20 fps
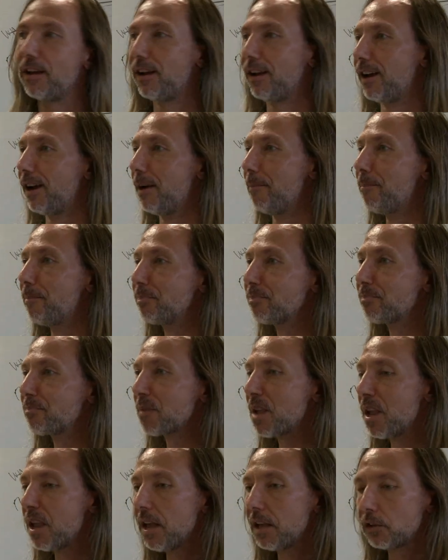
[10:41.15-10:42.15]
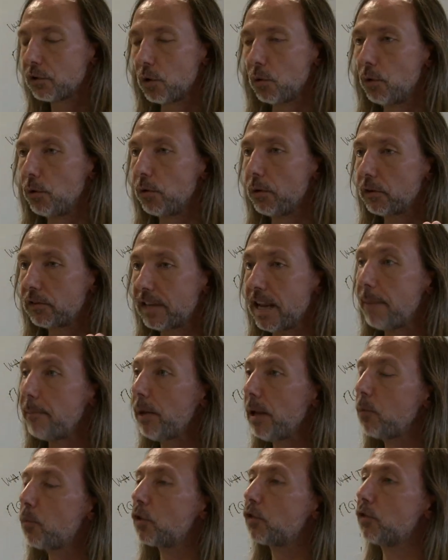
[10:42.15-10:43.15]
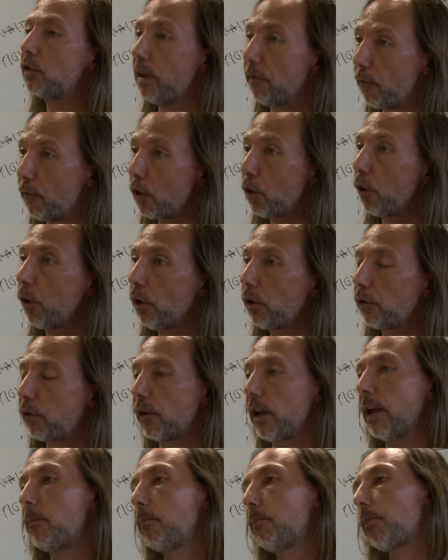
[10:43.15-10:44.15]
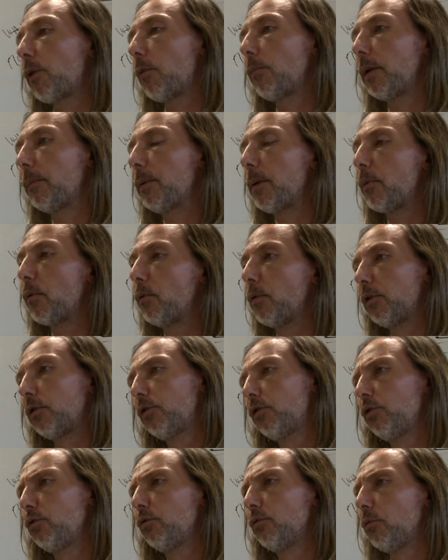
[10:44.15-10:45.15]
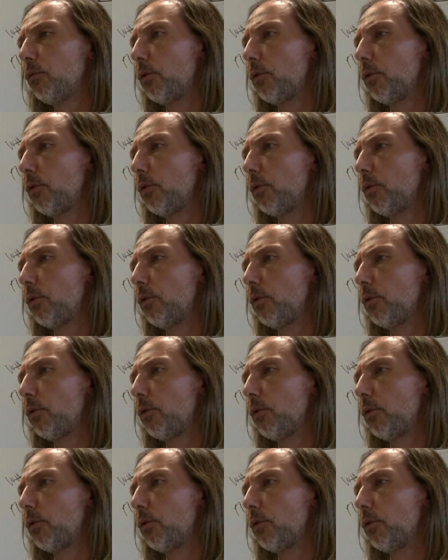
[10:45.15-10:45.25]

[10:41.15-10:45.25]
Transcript: Um, so sampling was difficult, and probably people would do,